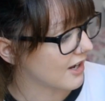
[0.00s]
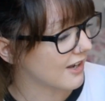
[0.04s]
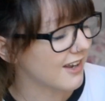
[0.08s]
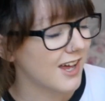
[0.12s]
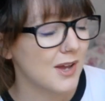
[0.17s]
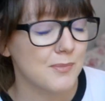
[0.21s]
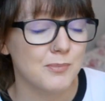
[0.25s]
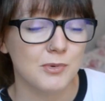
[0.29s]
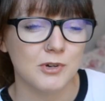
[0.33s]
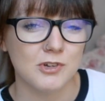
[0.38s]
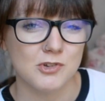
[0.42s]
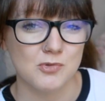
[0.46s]

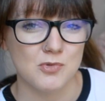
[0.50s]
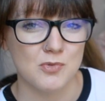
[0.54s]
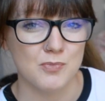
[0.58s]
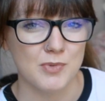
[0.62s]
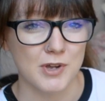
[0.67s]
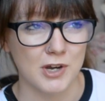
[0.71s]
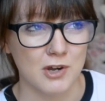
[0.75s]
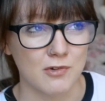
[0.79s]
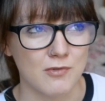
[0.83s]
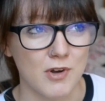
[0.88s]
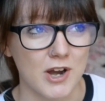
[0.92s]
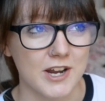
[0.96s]
like books with
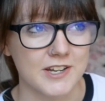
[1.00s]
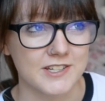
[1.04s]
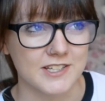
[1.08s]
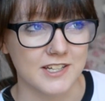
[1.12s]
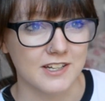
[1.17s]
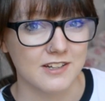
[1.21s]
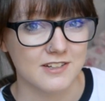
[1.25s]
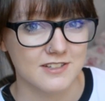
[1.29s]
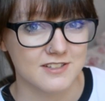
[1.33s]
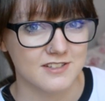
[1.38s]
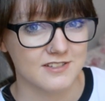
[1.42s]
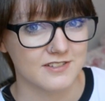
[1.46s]
bigger writing
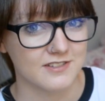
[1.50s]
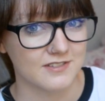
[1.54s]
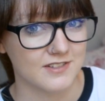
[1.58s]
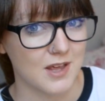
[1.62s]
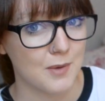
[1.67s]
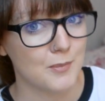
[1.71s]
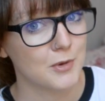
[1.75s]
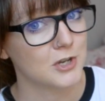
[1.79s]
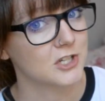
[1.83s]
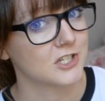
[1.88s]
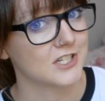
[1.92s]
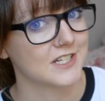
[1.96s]
because they're
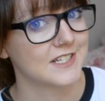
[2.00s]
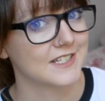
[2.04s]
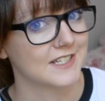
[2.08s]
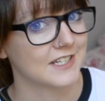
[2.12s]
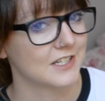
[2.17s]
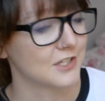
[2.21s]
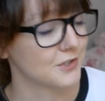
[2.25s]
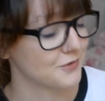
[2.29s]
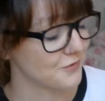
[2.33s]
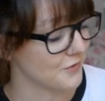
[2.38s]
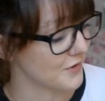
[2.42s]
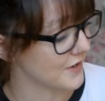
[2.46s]
much easier
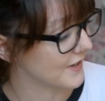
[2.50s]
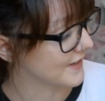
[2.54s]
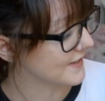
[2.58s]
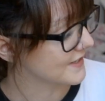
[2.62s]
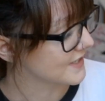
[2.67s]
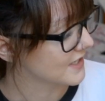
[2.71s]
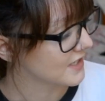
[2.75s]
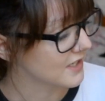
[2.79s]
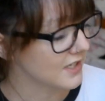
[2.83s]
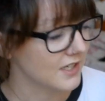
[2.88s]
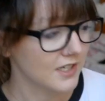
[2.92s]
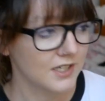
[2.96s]
to read.
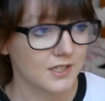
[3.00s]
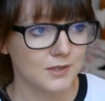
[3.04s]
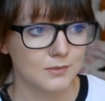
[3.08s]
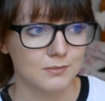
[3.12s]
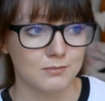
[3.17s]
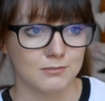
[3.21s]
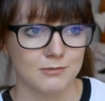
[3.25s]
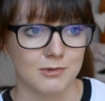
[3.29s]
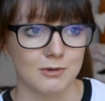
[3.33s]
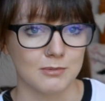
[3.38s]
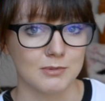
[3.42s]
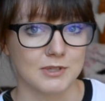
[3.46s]

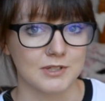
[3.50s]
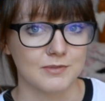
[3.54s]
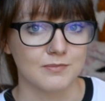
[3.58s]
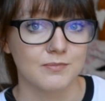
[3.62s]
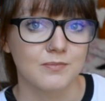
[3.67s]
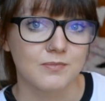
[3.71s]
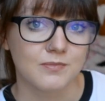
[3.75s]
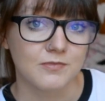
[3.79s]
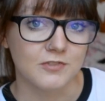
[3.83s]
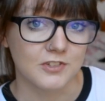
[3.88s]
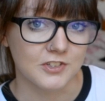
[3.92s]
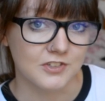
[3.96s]
Probably
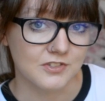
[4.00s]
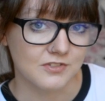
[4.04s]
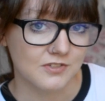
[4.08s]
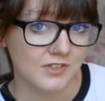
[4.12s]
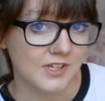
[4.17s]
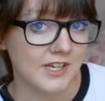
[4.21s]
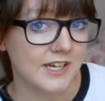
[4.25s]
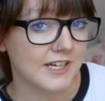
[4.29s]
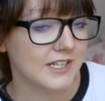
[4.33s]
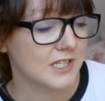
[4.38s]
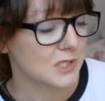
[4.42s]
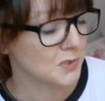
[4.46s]
for
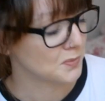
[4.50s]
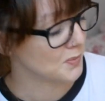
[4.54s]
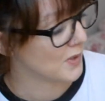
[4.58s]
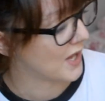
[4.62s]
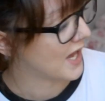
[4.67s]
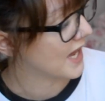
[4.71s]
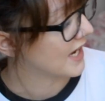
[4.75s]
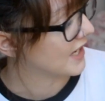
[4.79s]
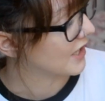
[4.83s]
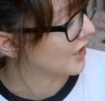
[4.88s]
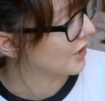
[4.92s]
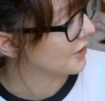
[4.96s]
kids, but
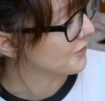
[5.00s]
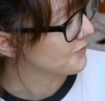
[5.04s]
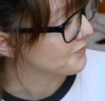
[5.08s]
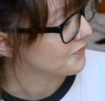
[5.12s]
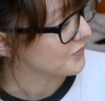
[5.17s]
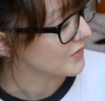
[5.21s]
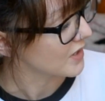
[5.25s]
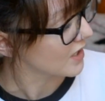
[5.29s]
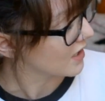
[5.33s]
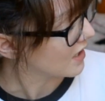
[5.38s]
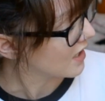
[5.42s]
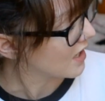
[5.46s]
hey ho.
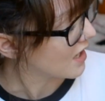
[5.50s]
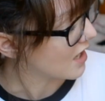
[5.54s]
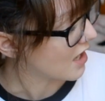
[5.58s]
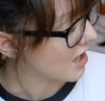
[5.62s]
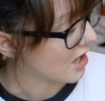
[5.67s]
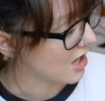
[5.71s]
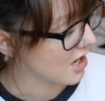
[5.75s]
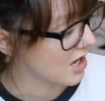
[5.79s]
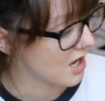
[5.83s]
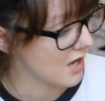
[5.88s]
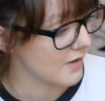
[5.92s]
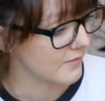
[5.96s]

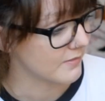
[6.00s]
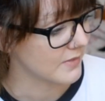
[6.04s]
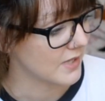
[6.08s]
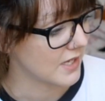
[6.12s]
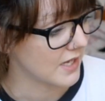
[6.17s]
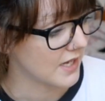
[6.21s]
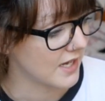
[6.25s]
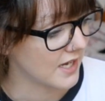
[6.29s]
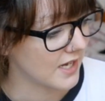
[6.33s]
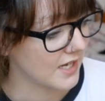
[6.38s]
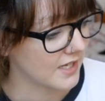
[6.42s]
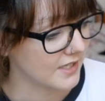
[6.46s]

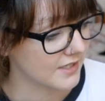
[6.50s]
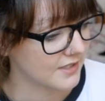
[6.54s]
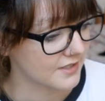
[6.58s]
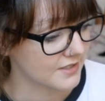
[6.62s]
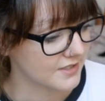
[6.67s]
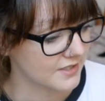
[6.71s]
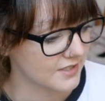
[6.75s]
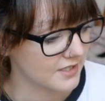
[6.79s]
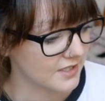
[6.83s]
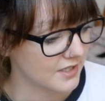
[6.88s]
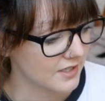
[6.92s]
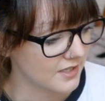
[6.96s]

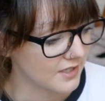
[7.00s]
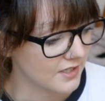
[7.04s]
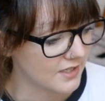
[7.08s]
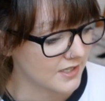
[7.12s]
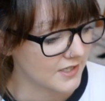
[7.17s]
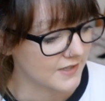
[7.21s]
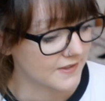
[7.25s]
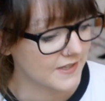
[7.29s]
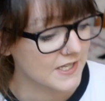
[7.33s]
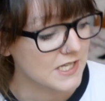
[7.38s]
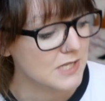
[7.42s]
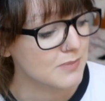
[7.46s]
And
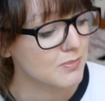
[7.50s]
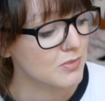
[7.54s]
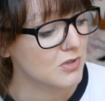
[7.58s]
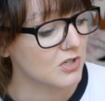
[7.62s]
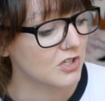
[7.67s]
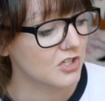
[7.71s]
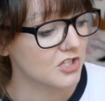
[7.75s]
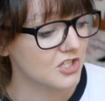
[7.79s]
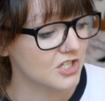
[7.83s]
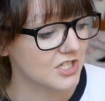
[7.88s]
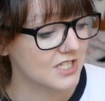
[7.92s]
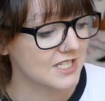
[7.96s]
this
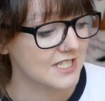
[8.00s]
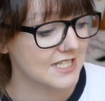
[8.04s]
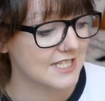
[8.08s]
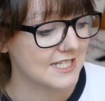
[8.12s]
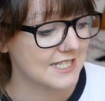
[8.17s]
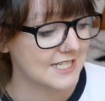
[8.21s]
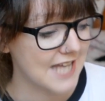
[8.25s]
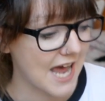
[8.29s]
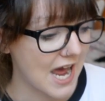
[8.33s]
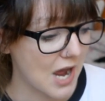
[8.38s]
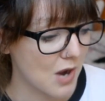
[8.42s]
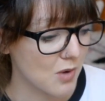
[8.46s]
book just
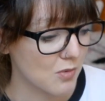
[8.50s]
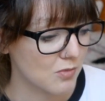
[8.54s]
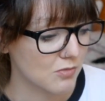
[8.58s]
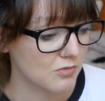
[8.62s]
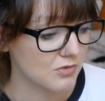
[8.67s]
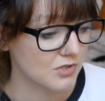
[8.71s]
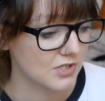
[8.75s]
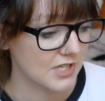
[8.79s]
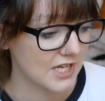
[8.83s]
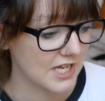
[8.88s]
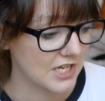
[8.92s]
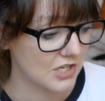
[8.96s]

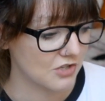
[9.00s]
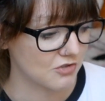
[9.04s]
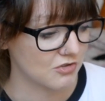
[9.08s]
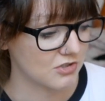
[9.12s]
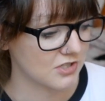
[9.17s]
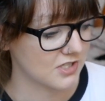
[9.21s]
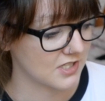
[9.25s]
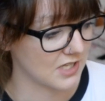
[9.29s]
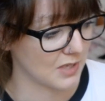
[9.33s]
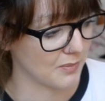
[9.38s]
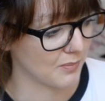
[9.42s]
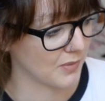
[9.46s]
sounds
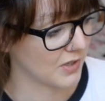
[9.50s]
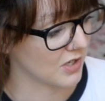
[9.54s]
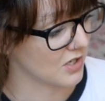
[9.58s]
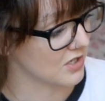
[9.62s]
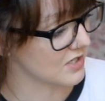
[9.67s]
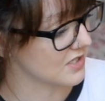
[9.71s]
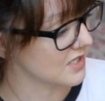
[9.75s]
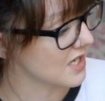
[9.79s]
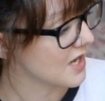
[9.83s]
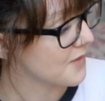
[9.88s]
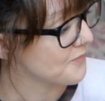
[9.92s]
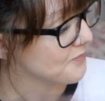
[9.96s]
interesting
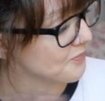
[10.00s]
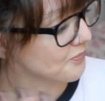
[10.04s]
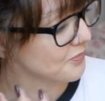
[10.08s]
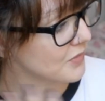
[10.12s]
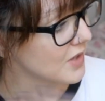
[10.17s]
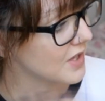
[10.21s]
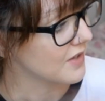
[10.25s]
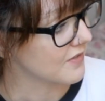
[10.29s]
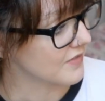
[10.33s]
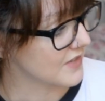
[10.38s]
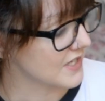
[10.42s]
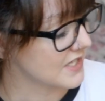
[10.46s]
because
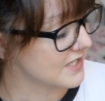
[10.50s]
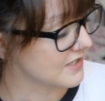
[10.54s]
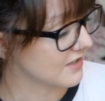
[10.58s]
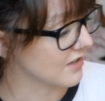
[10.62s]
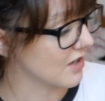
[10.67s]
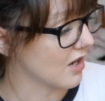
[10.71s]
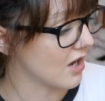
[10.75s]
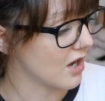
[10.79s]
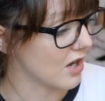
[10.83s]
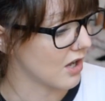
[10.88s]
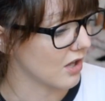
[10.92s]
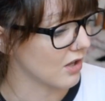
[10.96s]
this
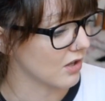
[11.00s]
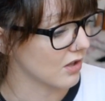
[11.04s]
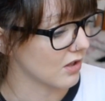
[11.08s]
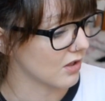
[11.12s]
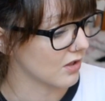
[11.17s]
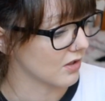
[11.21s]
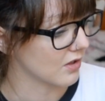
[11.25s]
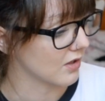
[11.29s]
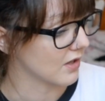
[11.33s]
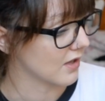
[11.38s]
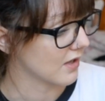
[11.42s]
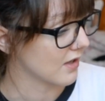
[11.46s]

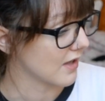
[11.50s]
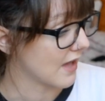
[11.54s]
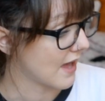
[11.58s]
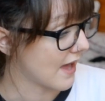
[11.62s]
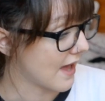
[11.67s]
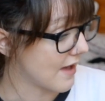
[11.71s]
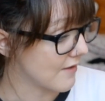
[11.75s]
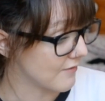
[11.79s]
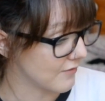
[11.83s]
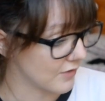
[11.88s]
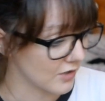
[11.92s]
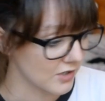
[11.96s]
girl,
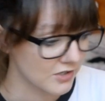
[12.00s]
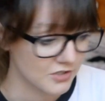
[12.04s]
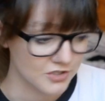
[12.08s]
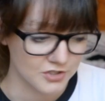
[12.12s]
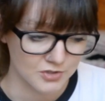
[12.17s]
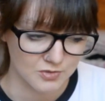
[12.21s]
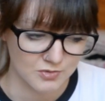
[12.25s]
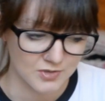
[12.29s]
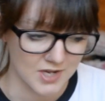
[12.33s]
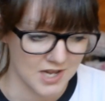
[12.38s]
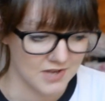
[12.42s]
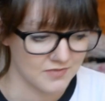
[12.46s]
Eva, she's
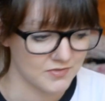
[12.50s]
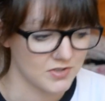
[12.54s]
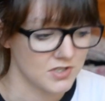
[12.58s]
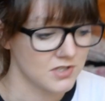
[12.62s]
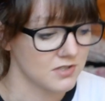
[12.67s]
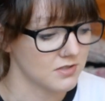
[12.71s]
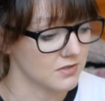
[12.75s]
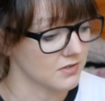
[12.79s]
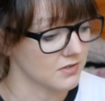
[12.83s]
called Eva,